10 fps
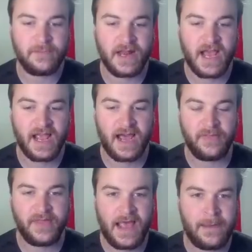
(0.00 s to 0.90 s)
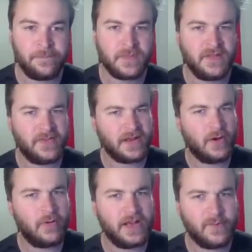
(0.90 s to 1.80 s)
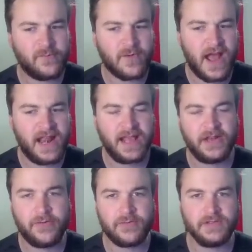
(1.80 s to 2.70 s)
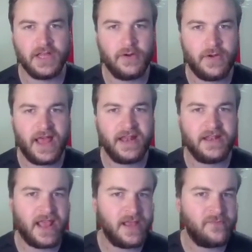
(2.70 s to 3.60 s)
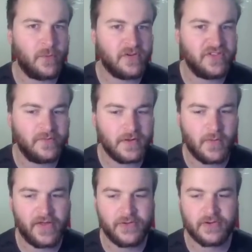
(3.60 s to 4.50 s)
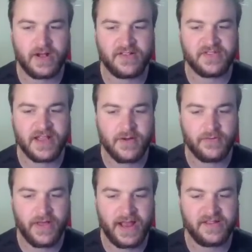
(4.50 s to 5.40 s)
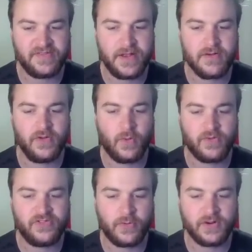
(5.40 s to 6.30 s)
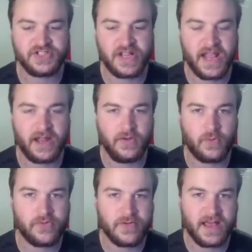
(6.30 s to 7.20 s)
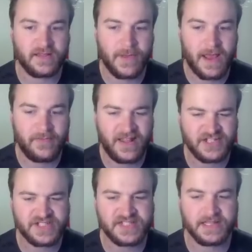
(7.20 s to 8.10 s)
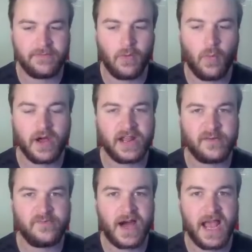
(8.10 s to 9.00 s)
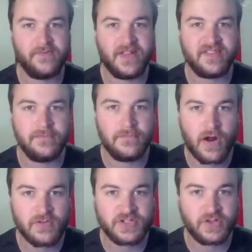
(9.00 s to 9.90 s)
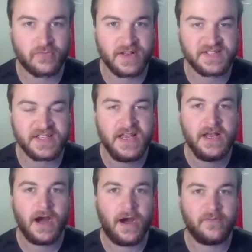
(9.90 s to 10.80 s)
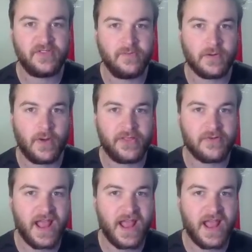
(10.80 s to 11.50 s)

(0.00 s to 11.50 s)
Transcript: an eye on that. Then going into Friday, another low end day for severe weather across the Carolinas there, North Georgia and Northern Alabama. That's just a level 1 out of 5. That's a marginal risk of severe weather.